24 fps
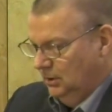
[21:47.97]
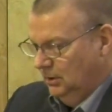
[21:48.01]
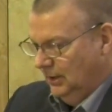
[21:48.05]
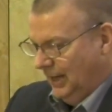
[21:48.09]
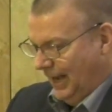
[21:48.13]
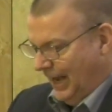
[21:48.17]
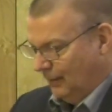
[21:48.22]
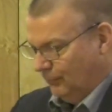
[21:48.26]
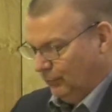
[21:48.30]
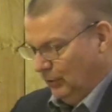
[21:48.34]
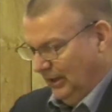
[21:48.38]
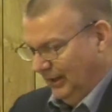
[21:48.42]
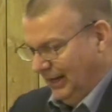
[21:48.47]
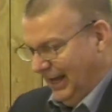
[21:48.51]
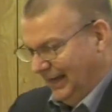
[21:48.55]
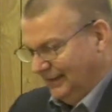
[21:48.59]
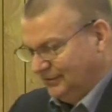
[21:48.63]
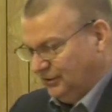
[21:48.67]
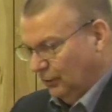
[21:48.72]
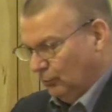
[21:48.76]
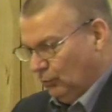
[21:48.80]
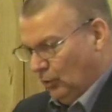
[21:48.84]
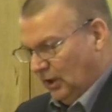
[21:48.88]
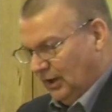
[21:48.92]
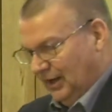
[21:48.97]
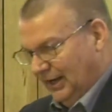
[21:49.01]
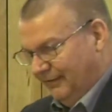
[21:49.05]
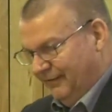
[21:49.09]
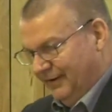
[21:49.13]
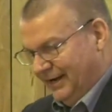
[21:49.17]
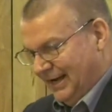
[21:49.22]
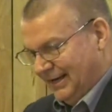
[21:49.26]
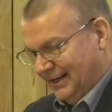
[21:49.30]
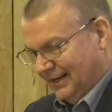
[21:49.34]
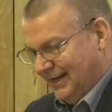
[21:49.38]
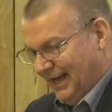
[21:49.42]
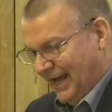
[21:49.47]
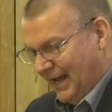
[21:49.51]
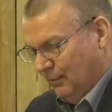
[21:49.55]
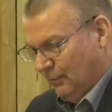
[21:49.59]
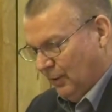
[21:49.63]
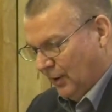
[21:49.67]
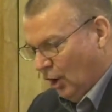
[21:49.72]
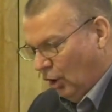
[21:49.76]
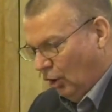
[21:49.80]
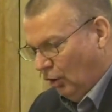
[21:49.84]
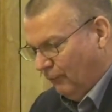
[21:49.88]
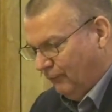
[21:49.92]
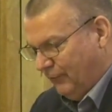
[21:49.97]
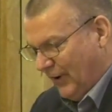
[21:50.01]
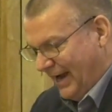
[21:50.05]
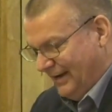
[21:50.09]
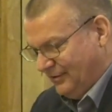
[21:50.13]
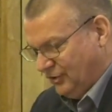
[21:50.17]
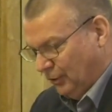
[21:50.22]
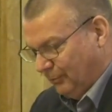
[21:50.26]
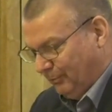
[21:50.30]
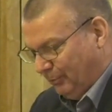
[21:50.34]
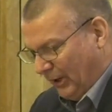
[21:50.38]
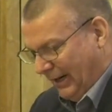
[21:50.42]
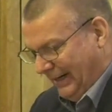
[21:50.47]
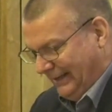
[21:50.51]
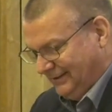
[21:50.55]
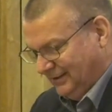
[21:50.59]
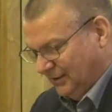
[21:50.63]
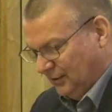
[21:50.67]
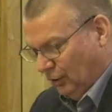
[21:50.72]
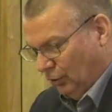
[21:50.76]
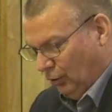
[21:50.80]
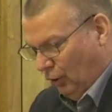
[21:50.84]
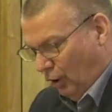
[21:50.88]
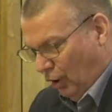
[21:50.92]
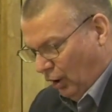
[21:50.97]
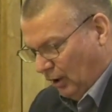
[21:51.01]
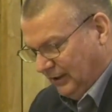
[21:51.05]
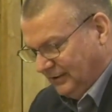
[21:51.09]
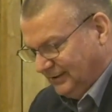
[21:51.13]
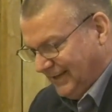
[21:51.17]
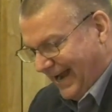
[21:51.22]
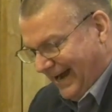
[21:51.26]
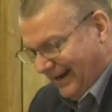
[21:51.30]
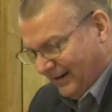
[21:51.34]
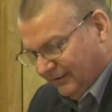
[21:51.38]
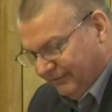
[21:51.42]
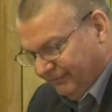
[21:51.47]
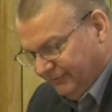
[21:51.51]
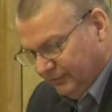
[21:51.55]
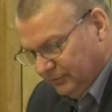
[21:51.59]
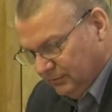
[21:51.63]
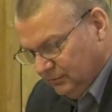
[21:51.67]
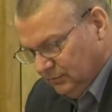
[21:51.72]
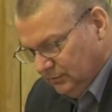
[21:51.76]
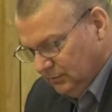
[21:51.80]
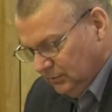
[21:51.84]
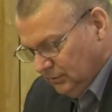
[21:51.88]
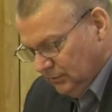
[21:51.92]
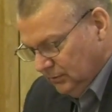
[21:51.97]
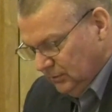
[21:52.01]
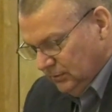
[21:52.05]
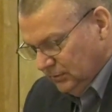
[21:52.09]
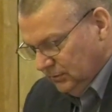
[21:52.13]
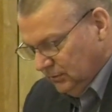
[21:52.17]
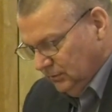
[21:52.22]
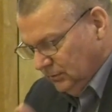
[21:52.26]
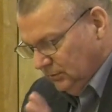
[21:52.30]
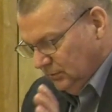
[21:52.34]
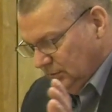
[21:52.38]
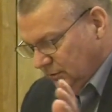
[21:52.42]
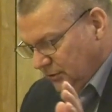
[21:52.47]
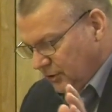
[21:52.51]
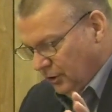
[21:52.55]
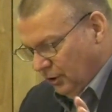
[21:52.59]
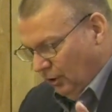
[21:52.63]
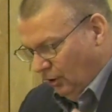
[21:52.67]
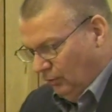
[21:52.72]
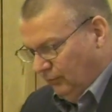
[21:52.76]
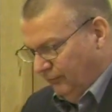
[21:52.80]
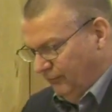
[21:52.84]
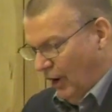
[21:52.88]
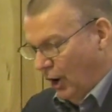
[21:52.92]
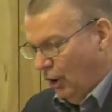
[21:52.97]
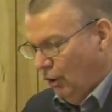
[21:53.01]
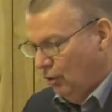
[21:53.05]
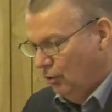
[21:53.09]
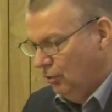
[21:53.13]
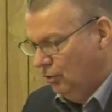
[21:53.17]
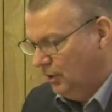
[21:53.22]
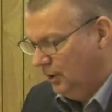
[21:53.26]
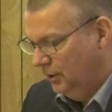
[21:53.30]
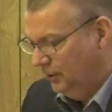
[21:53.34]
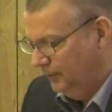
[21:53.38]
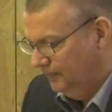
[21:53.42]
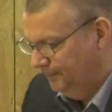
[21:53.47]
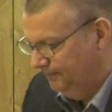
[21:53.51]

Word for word: I realize that we're living in a day when old fashioned praising the Lord is out of, you know, vogue.